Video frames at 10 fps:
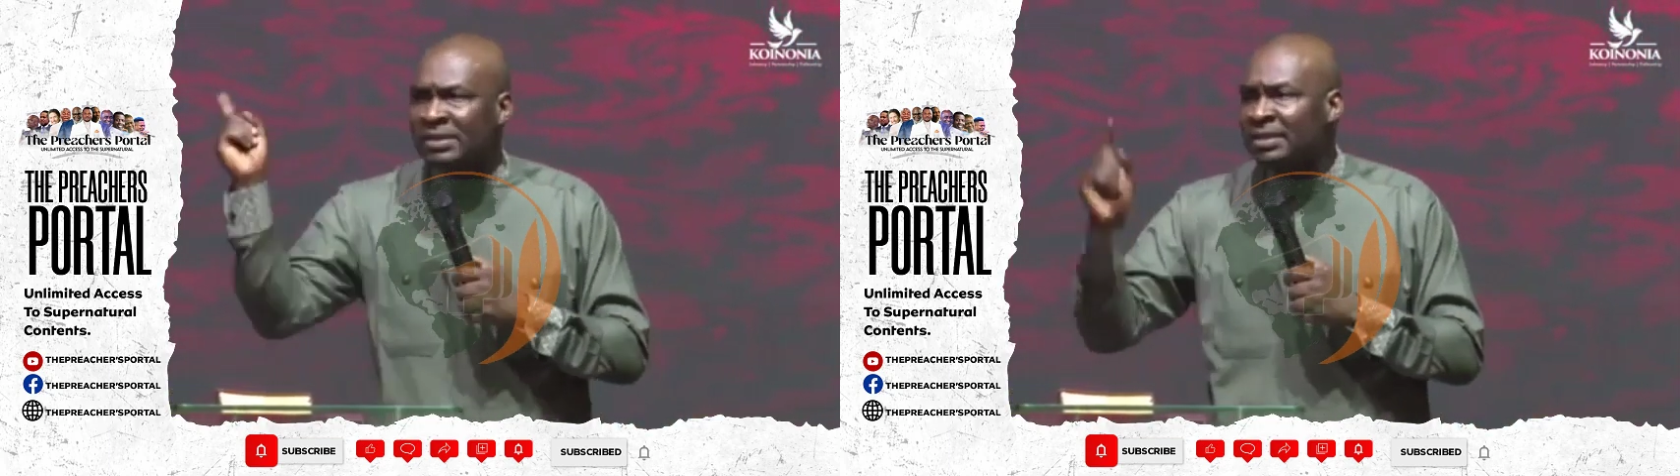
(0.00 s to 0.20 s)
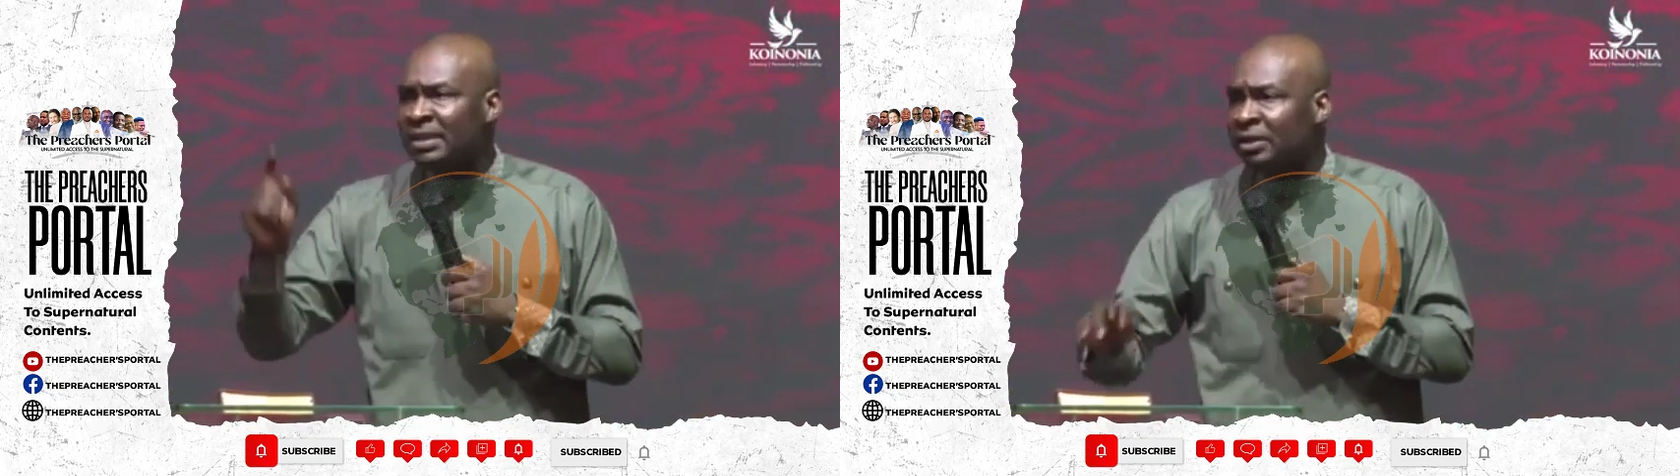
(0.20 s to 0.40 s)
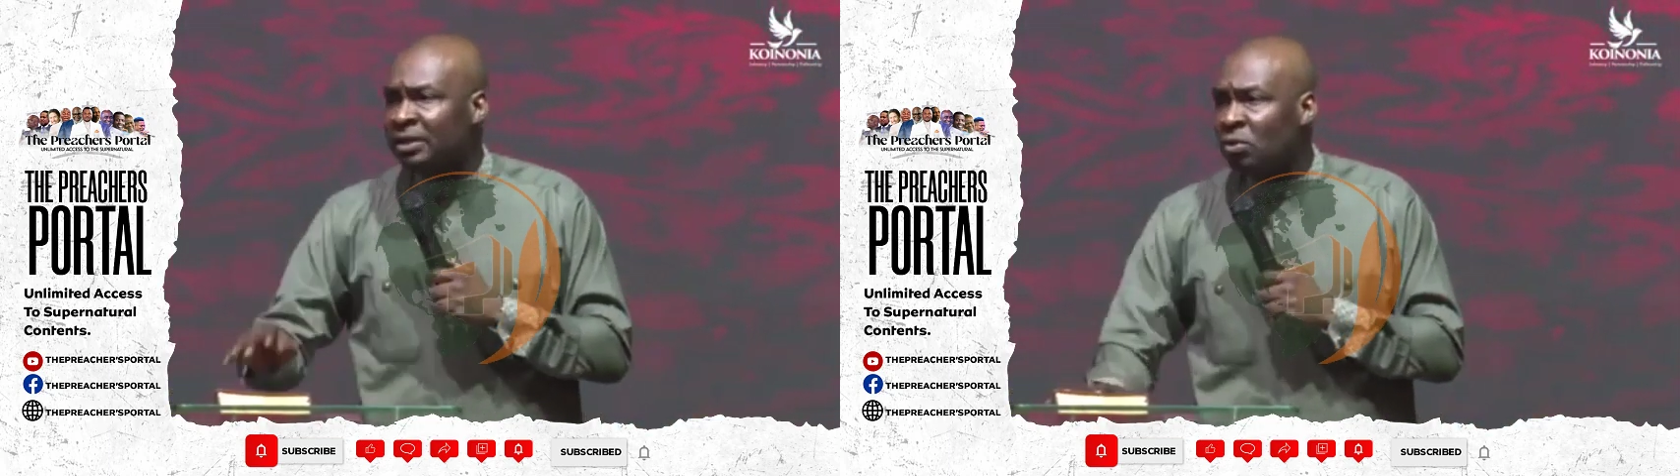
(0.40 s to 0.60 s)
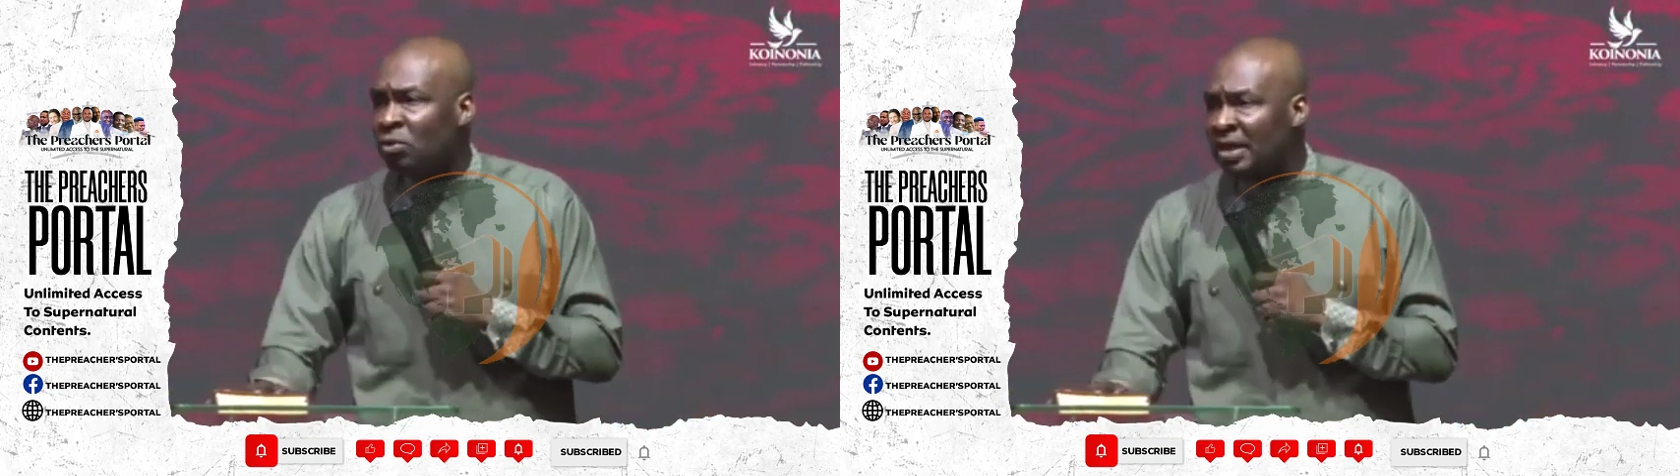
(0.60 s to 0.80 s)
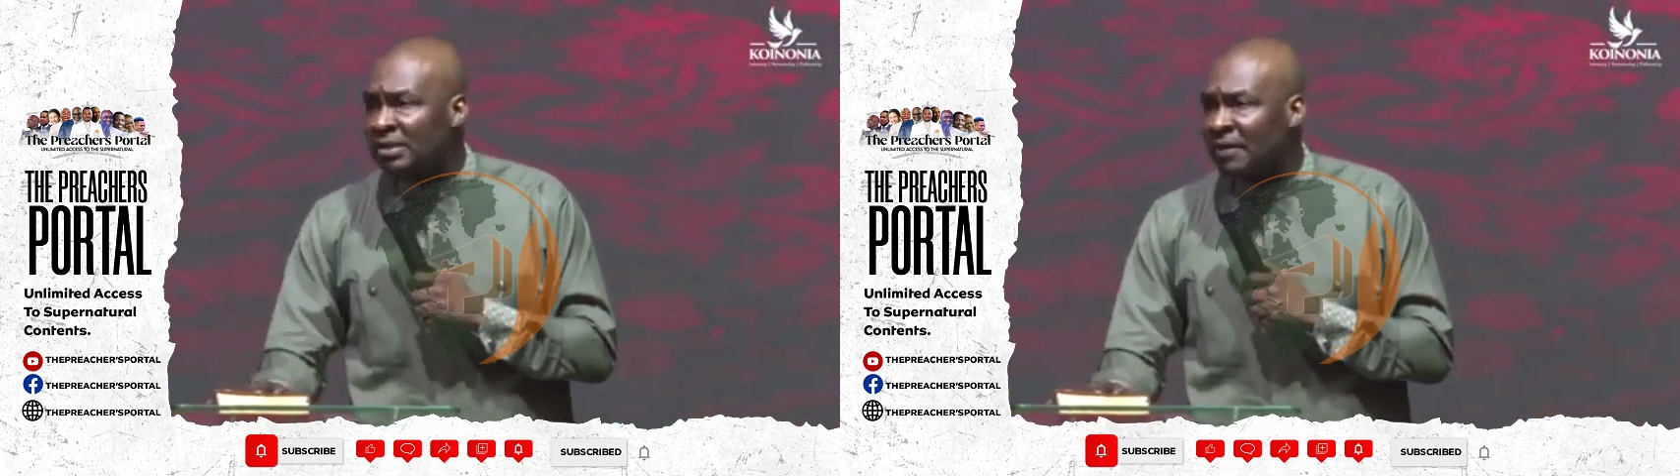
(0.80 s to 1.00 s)
that in
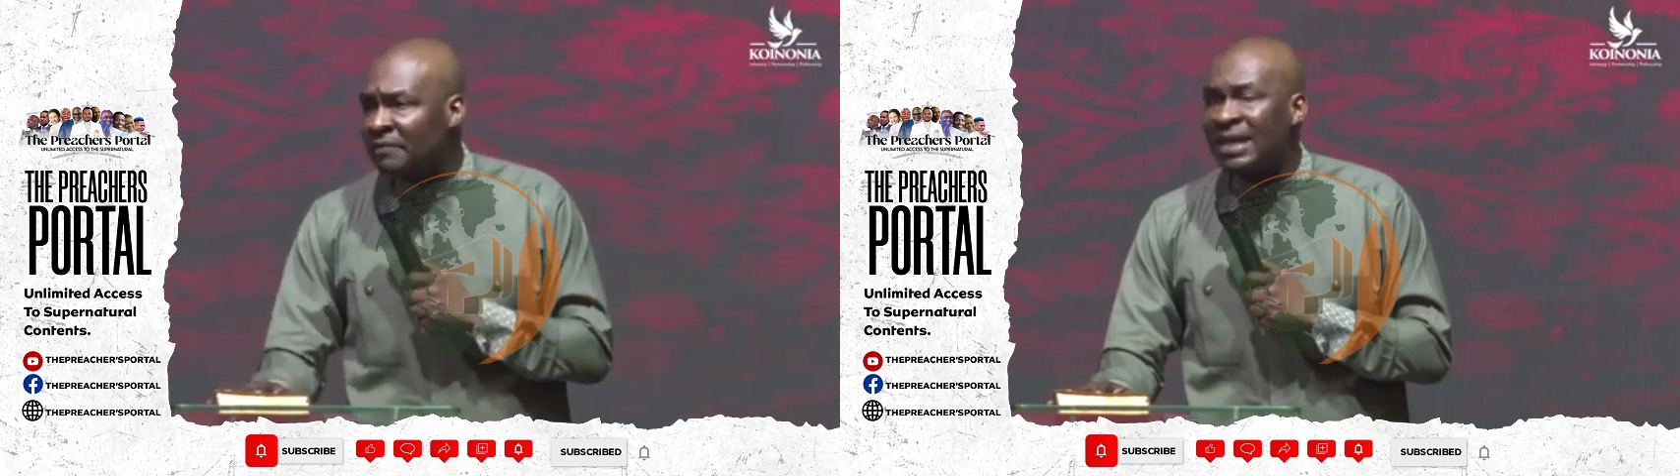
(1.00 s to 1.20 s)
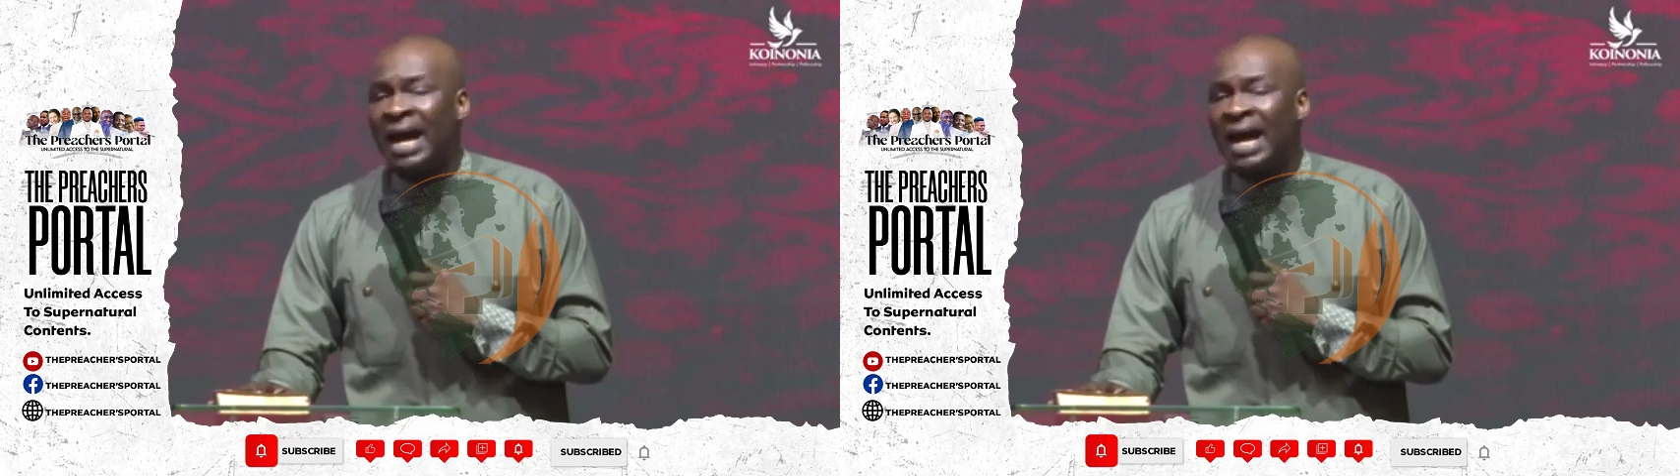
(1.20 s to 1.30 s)
inaugural service.